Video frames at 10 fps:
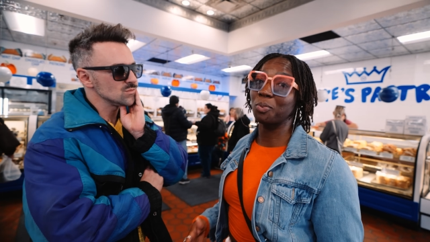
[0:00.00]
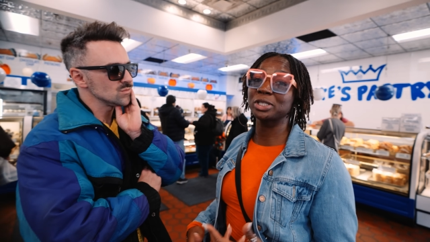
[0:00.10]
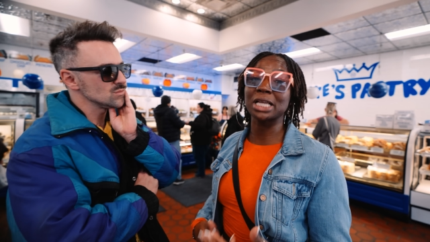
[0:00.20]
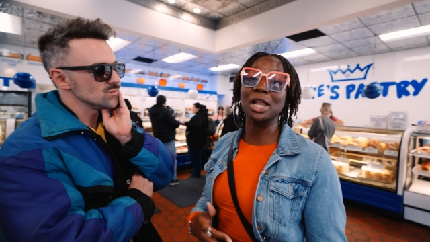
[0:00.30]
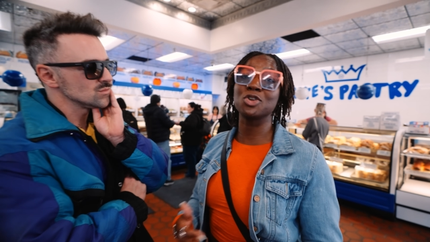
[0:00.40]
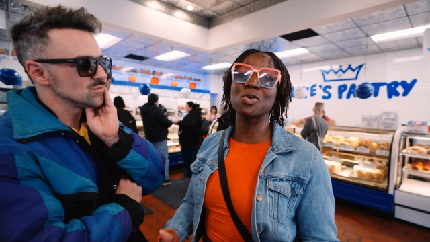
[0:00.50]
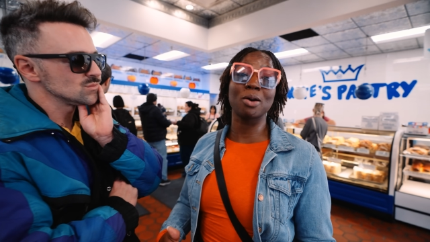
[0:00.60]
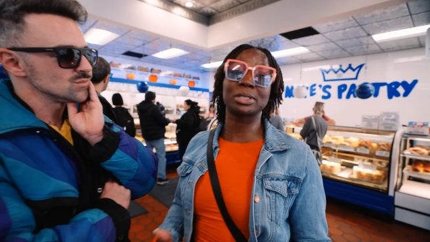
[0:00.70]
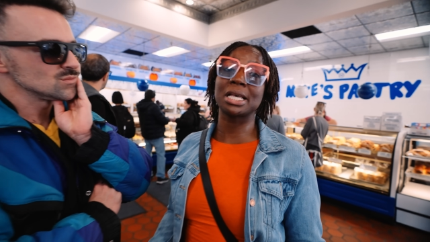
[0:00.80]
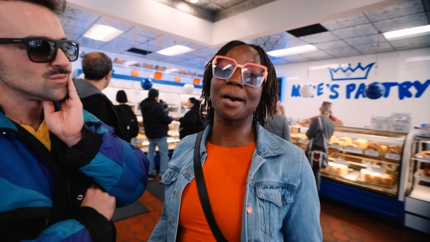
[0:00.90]
Speaker 1: wish I knew
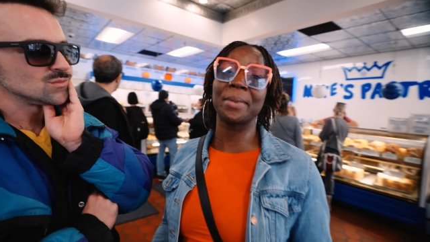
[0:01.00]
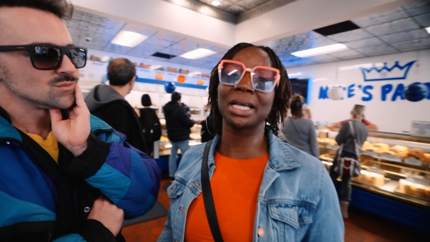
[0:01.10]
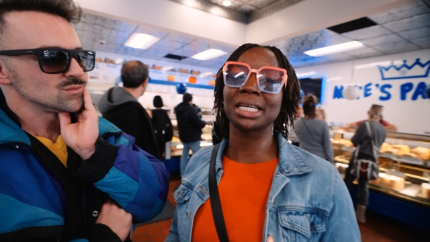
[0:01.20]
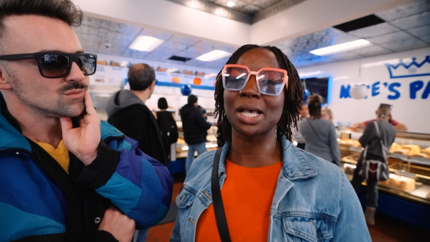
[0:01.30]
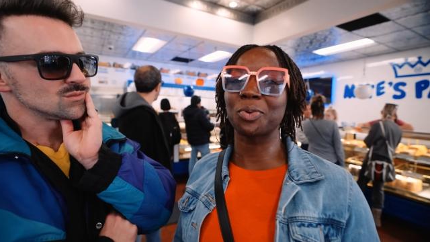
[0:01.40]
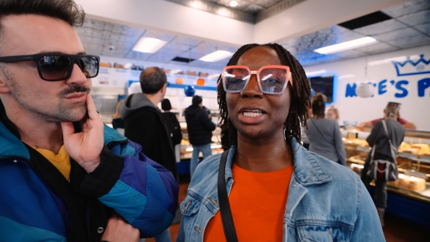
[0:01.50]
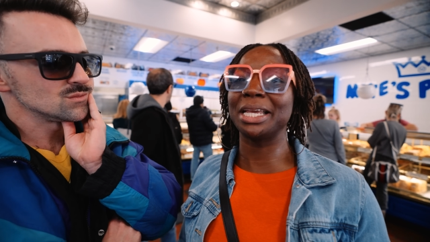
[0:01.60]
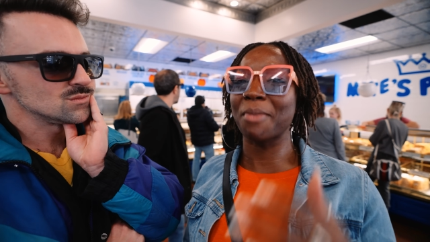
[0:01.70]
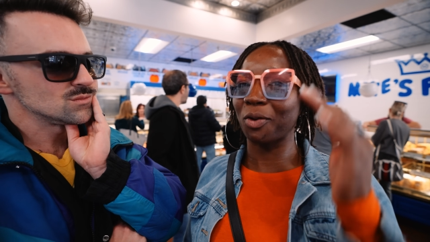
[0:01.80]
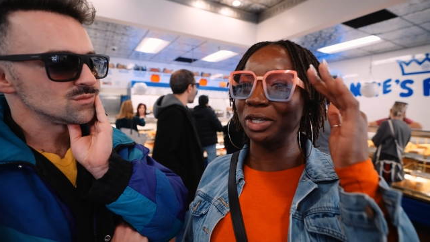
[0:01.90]
I was coming because I would
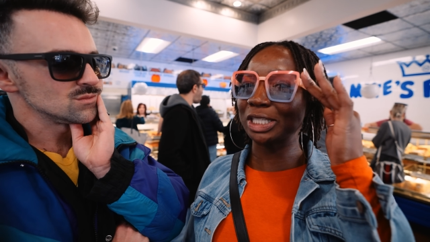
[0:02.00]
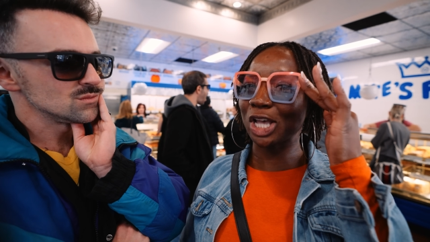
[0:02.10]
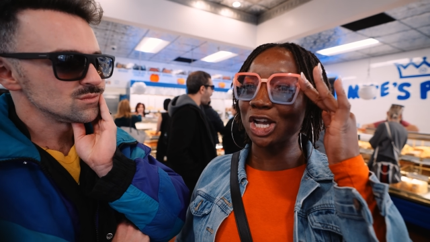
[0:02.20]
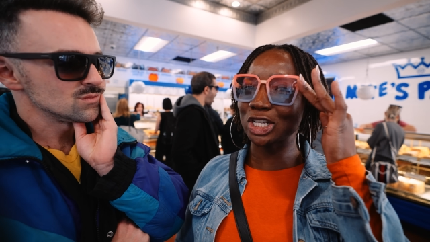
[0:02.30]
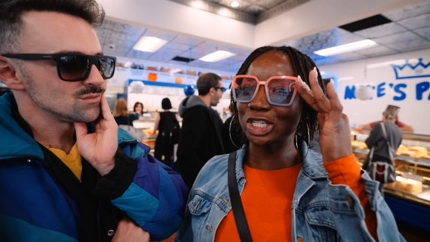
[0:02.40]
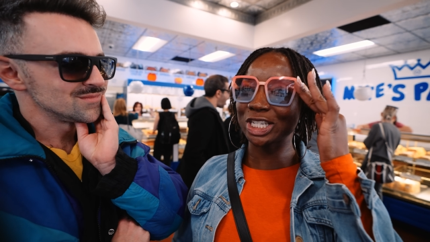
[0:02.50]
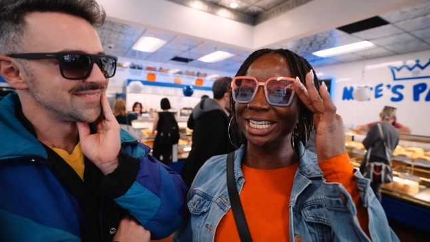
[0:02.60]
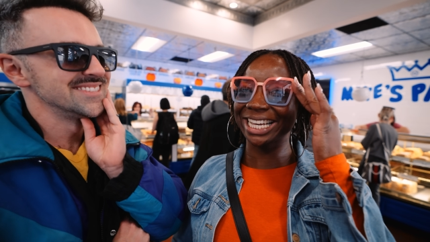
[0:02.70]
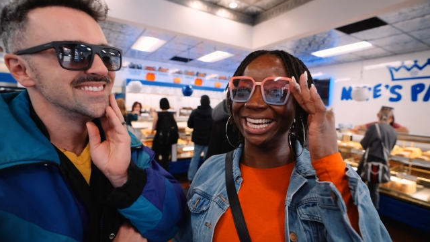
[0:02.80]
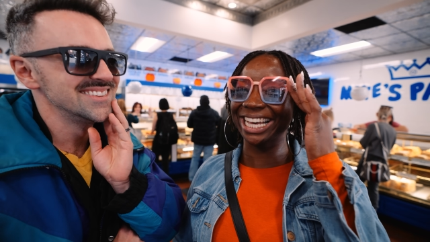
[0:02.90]
have did my research.